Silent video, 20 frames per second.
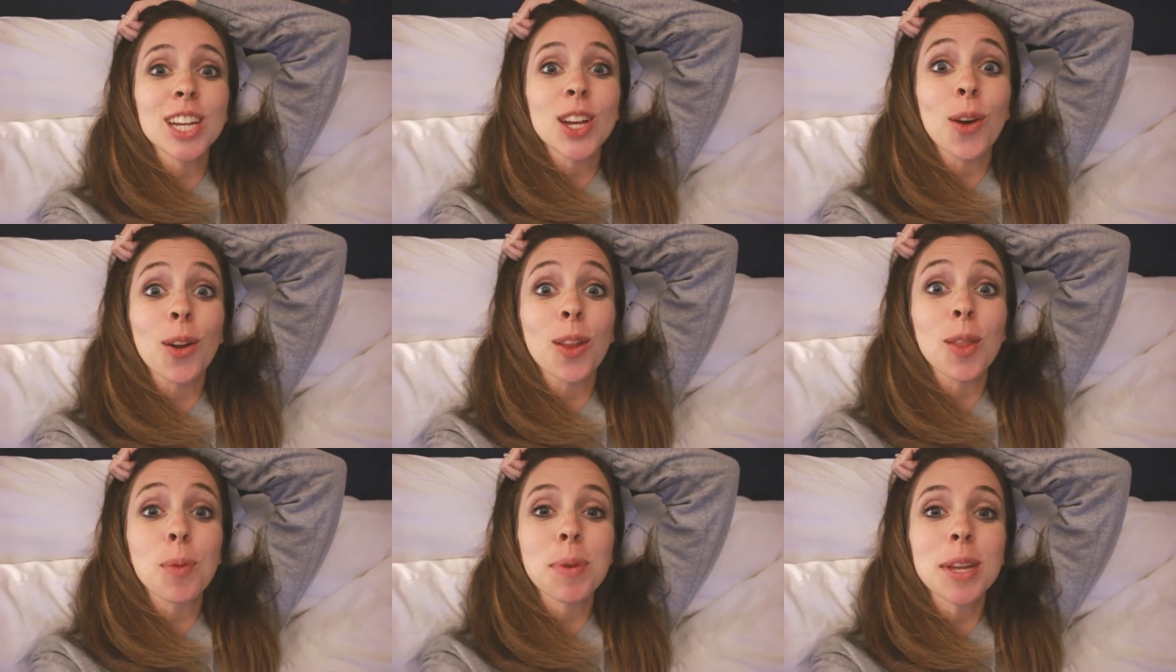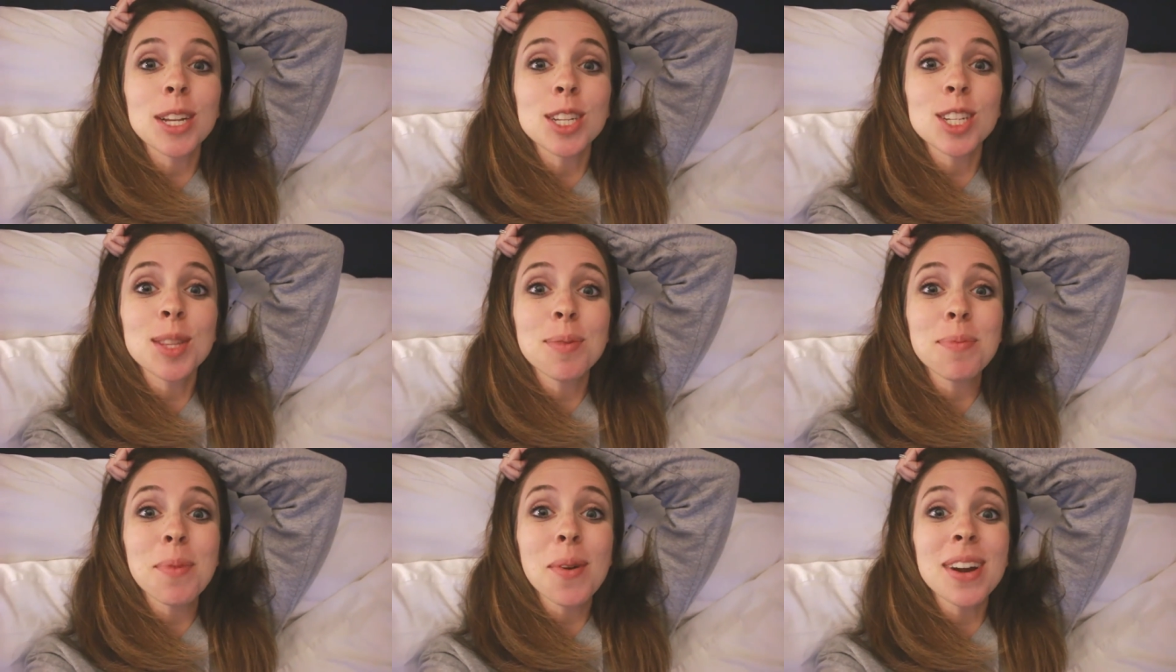go to the beach
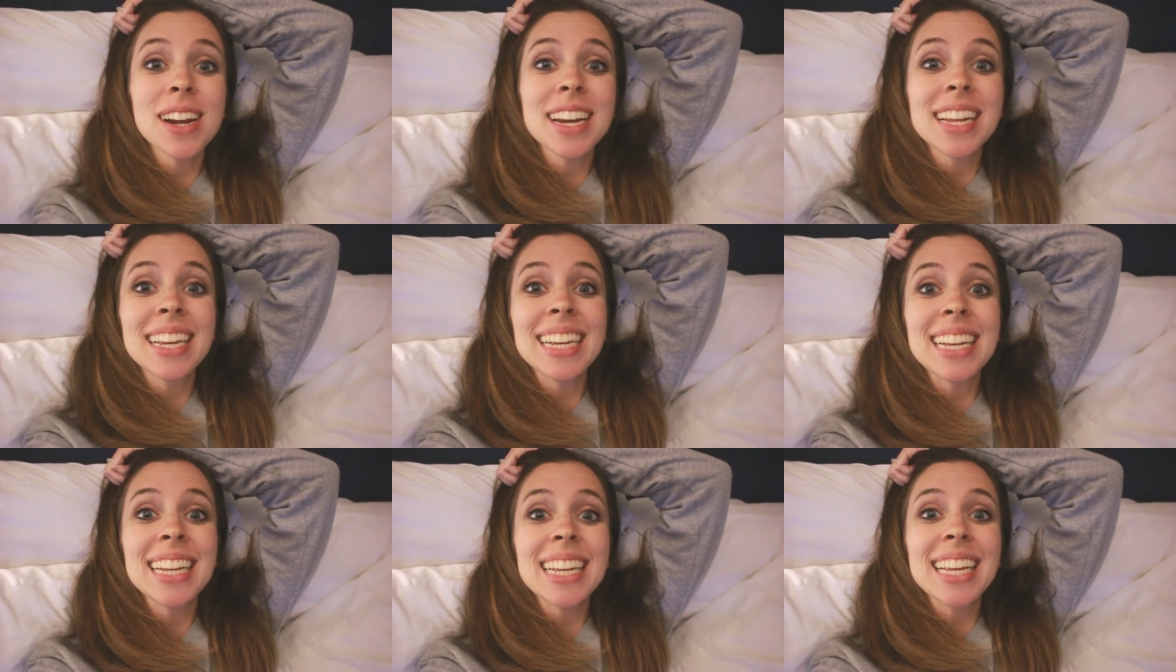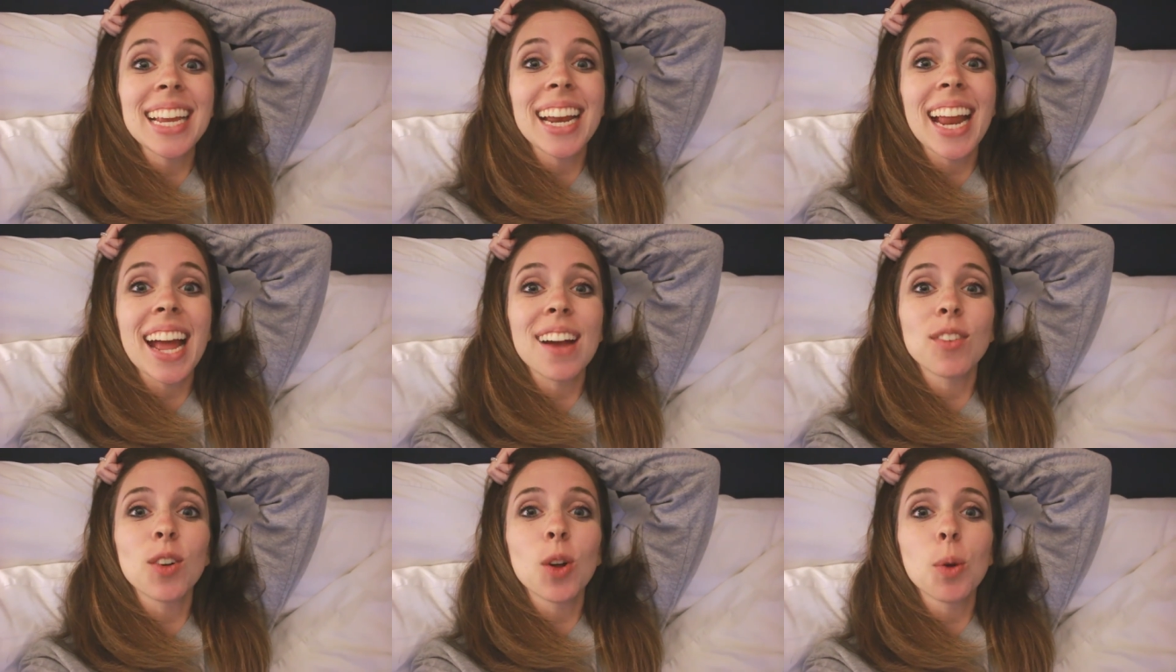in the morning and
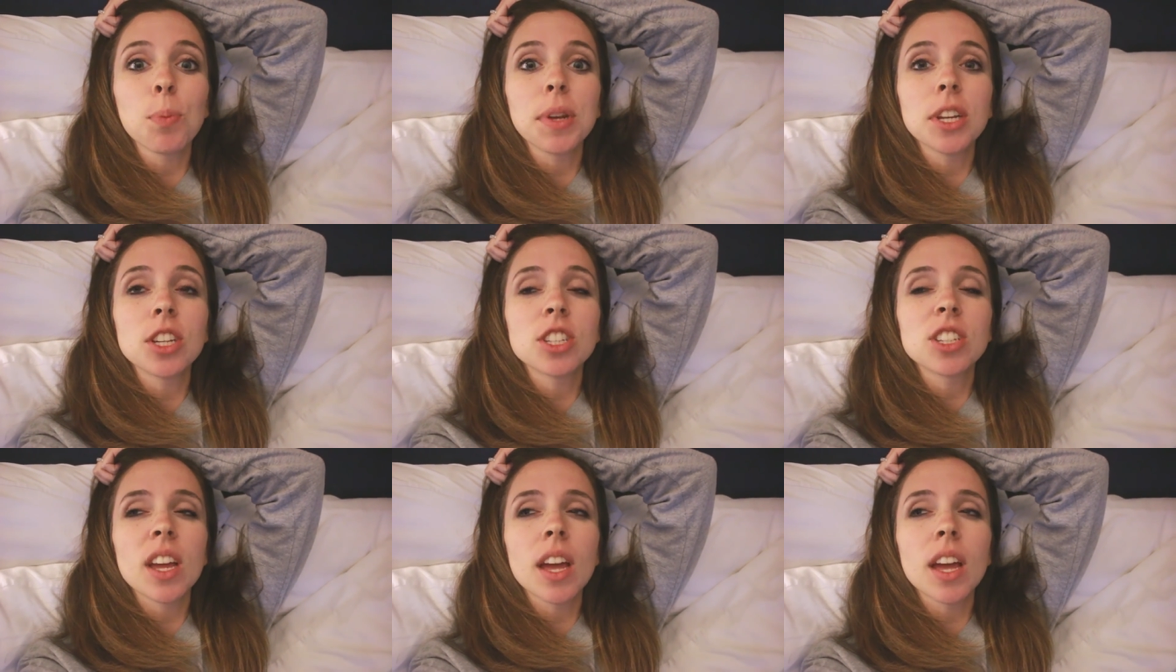have a whole beach